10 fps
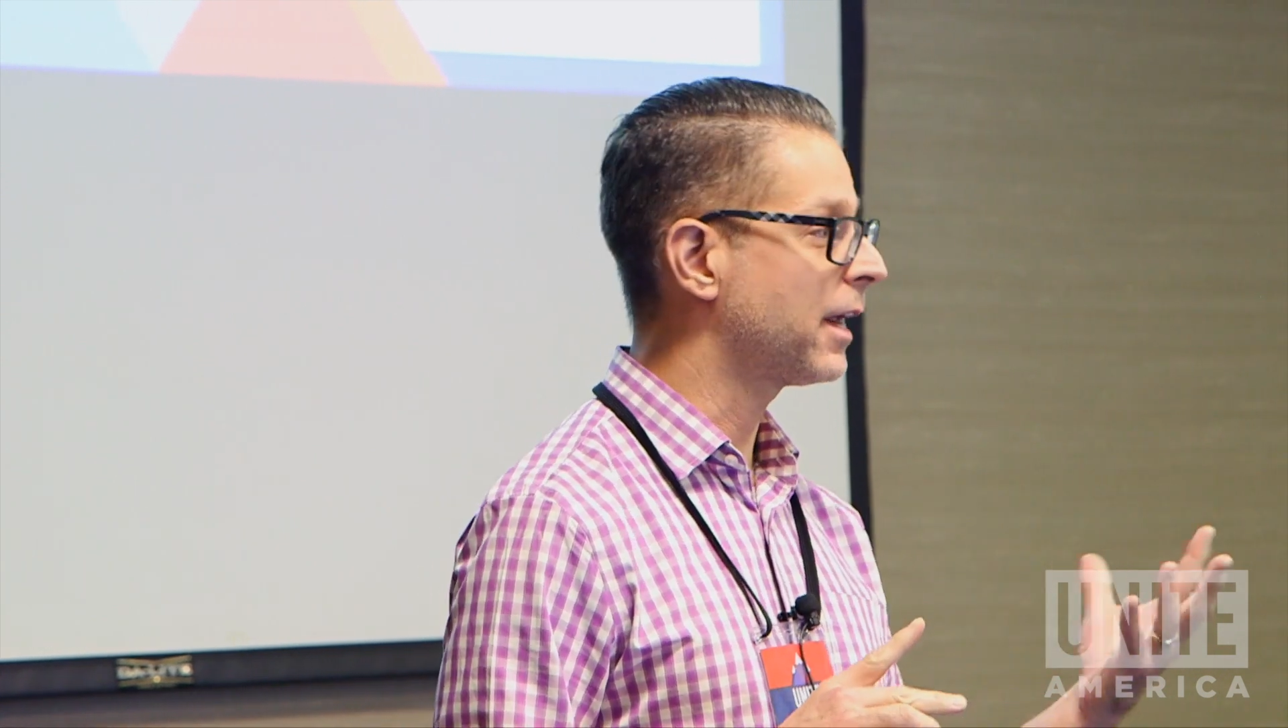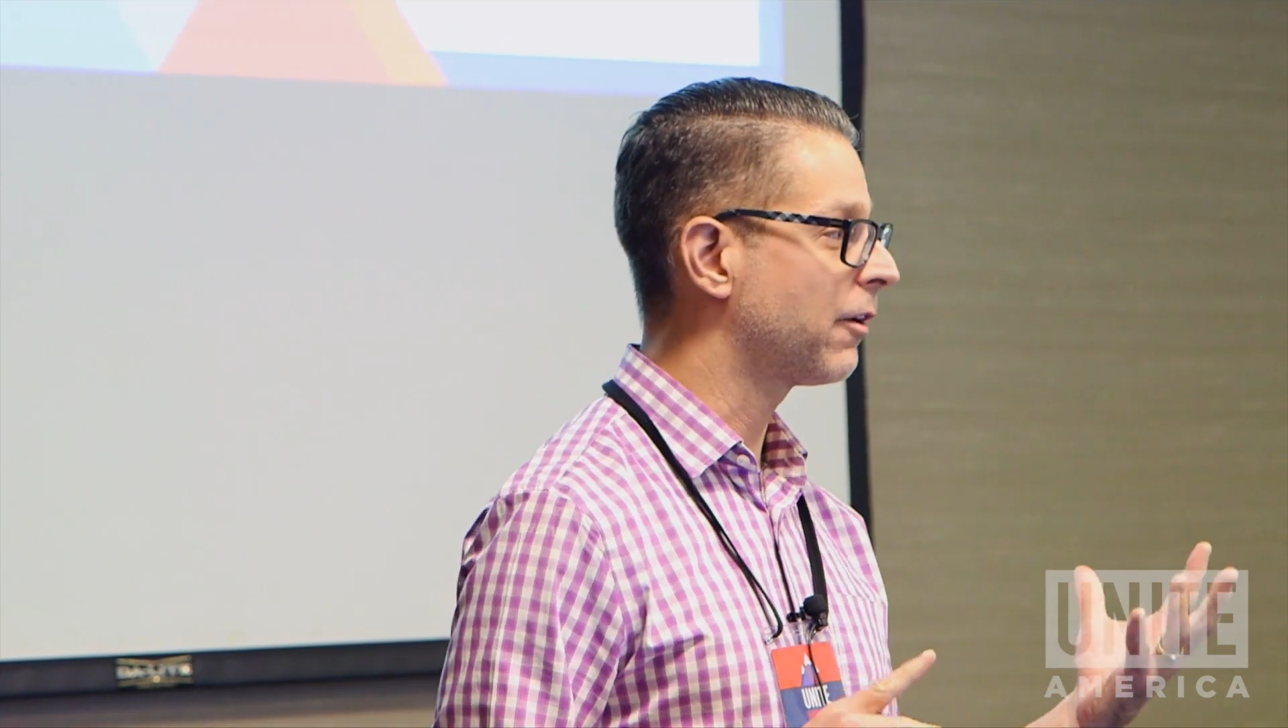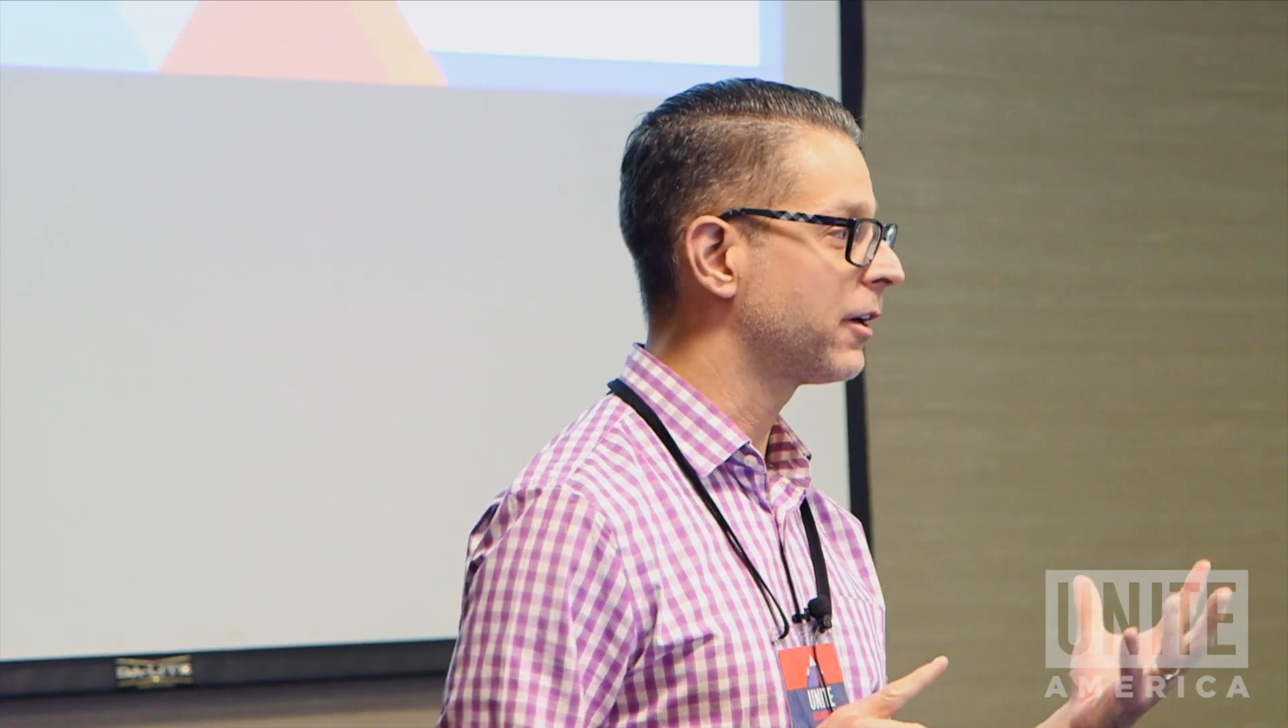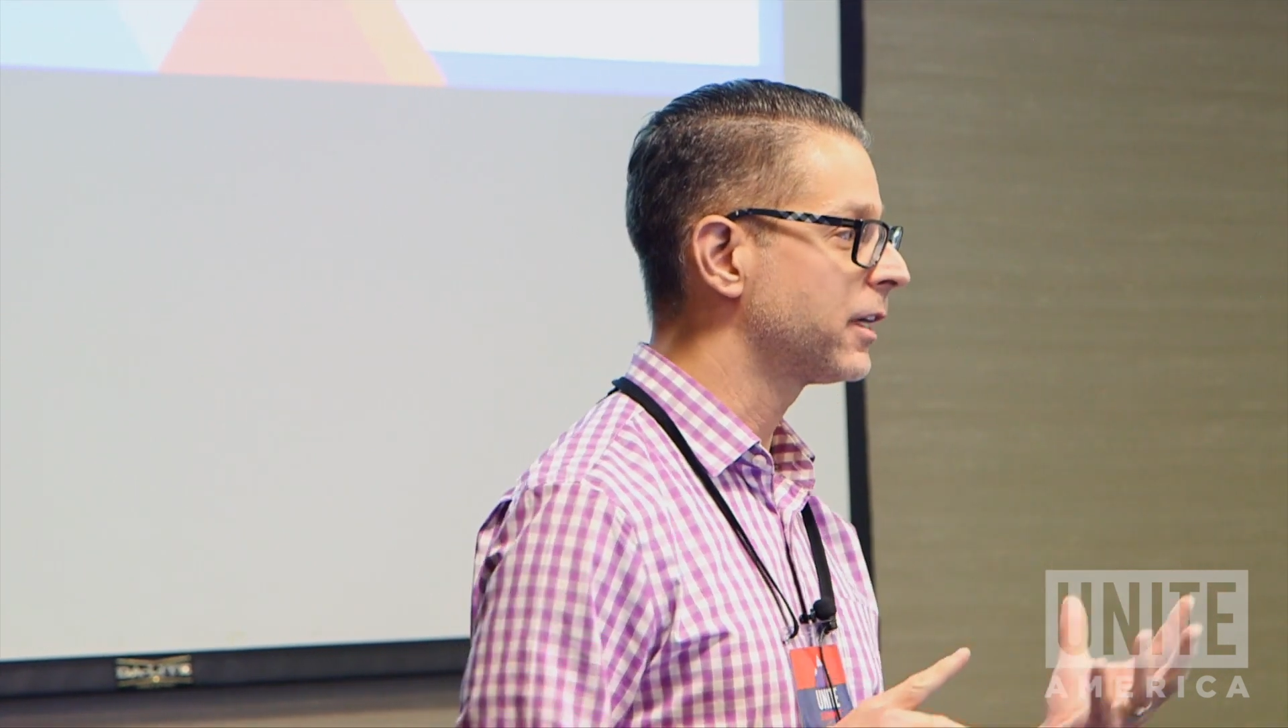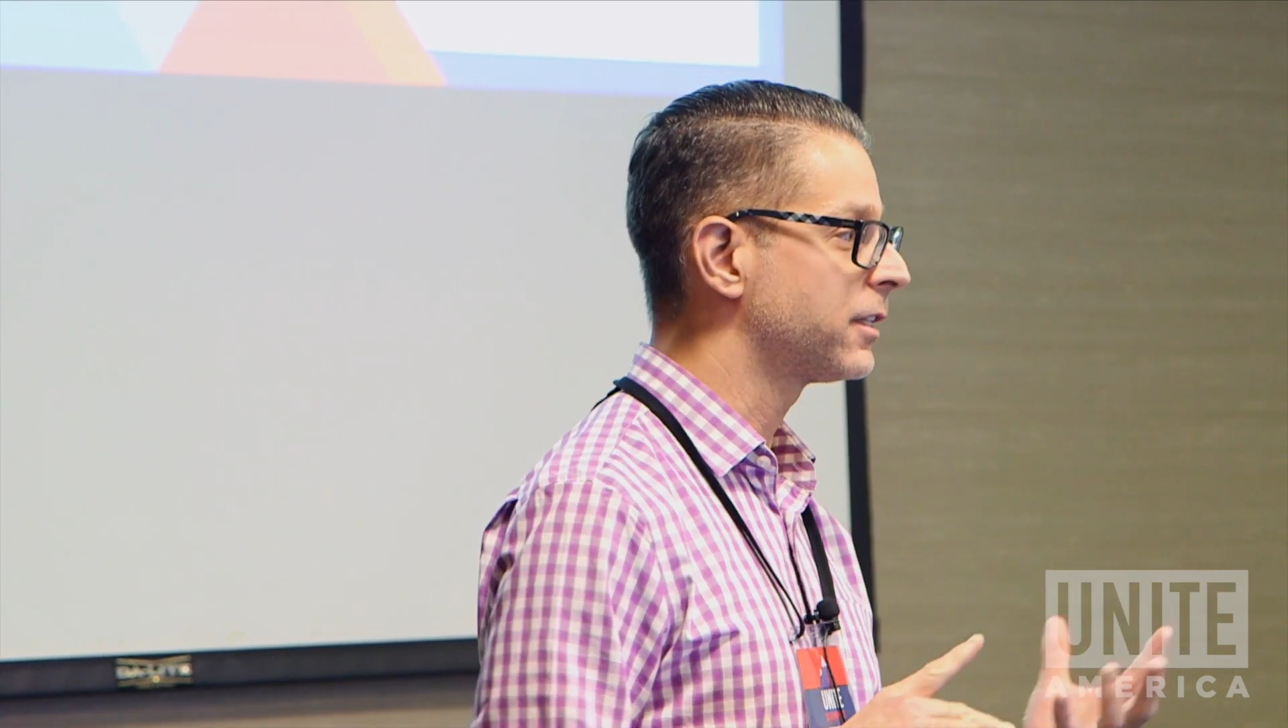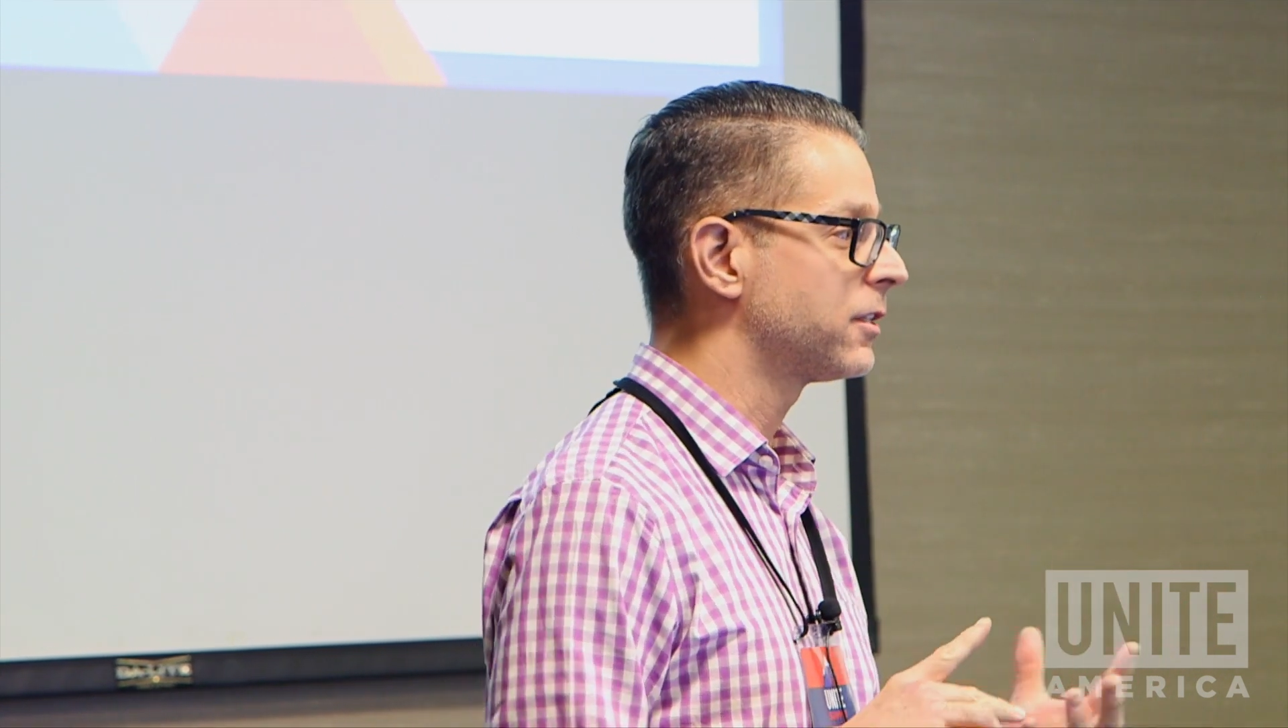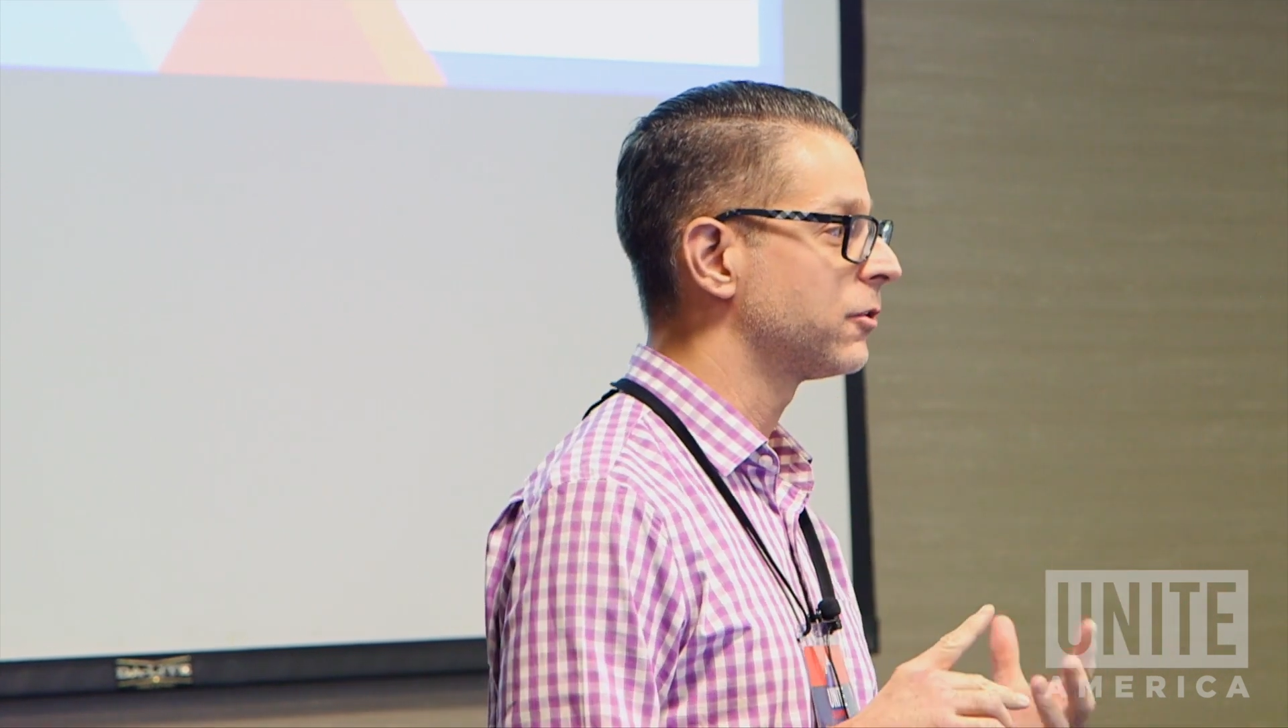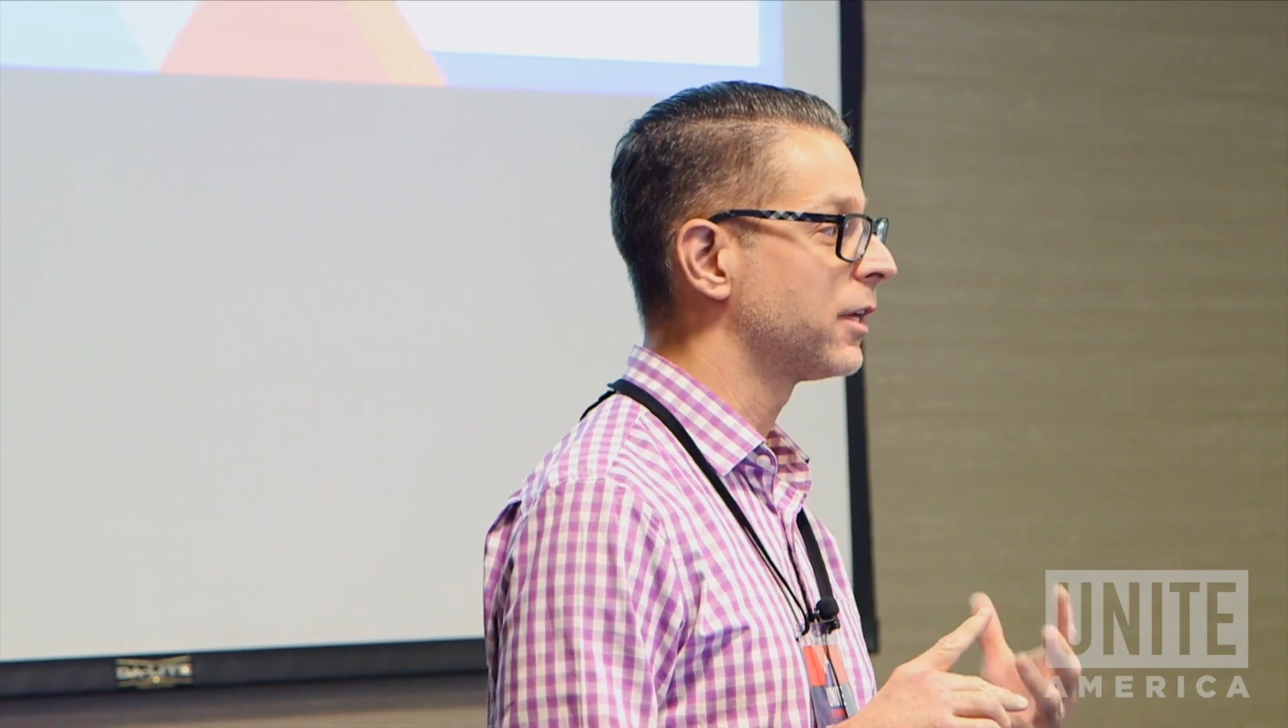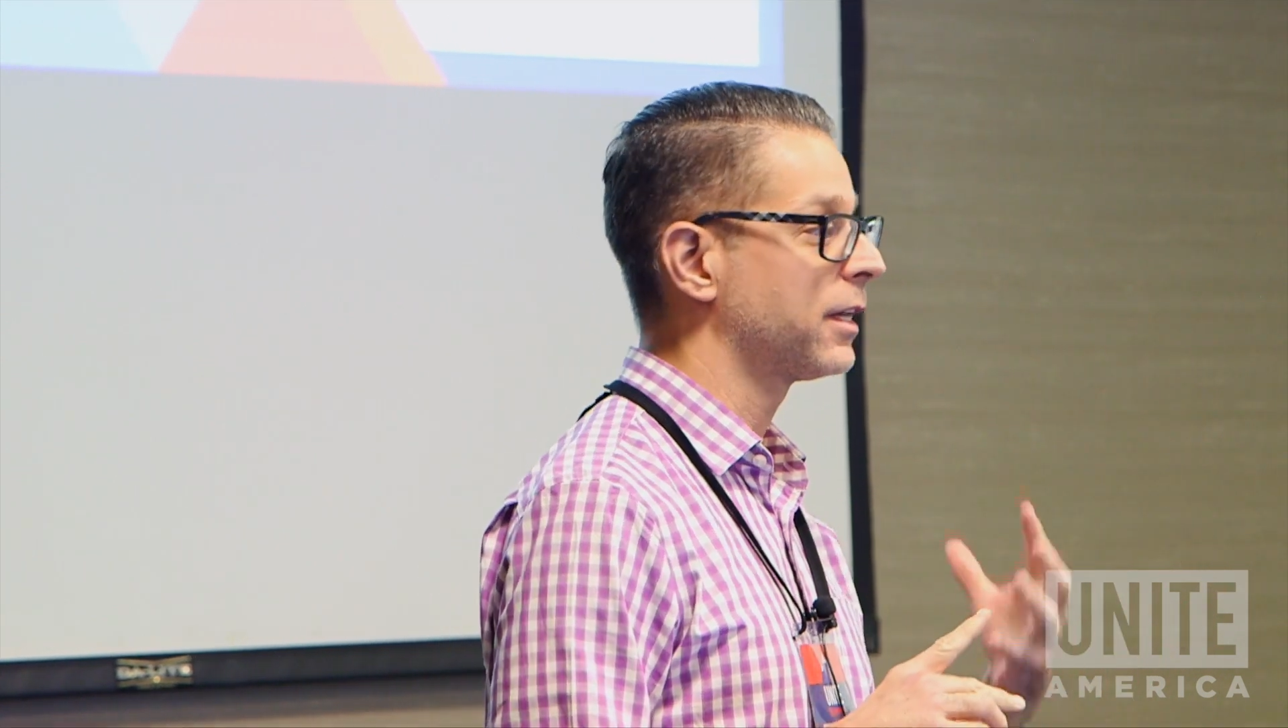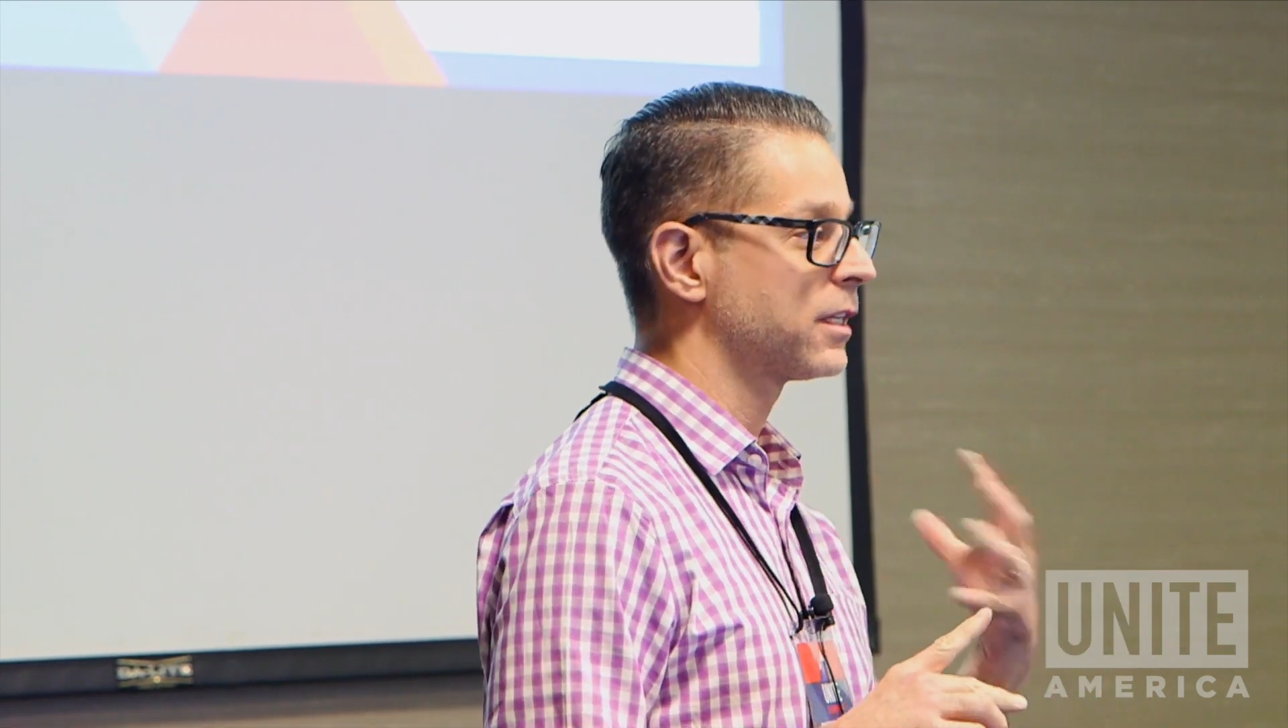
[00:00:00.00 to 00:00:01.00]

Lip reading: area to it,